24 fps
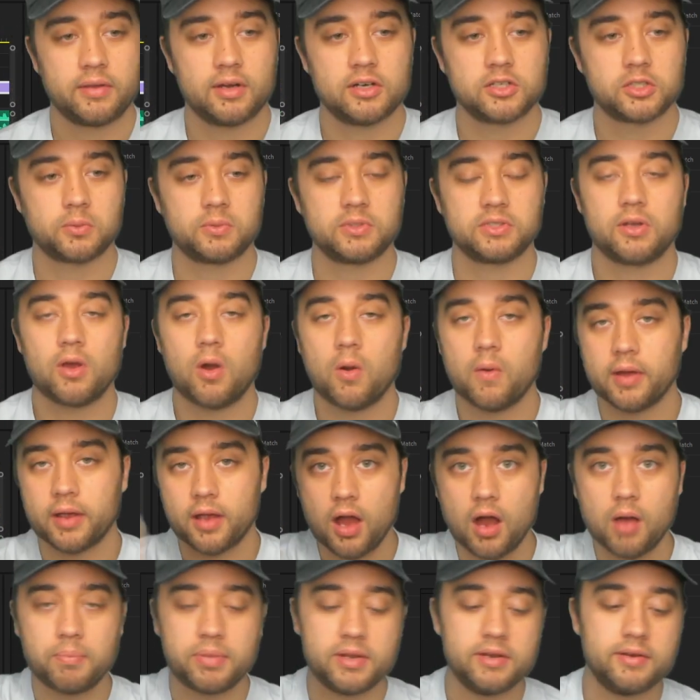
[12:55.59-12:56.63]
theirs was
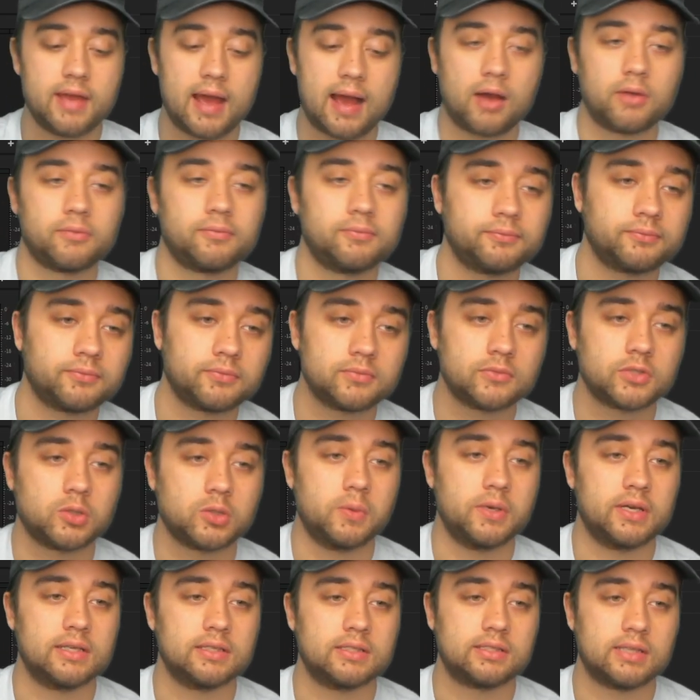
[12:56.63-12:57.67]
going up and down.
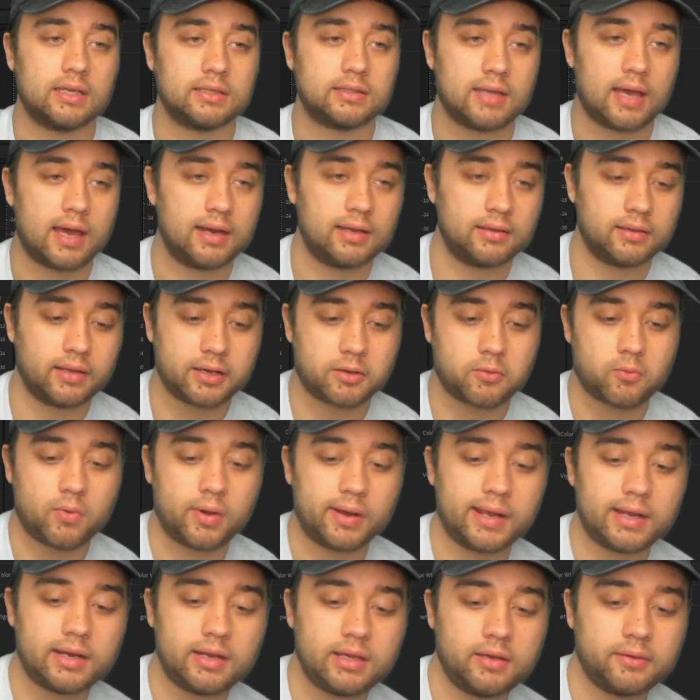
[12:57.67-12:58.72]
So we can set that at like
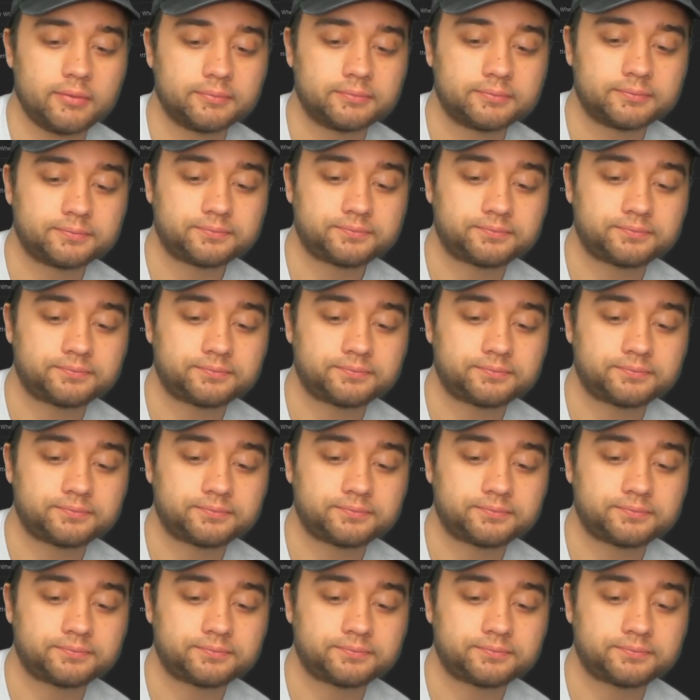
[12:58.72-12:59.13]
180.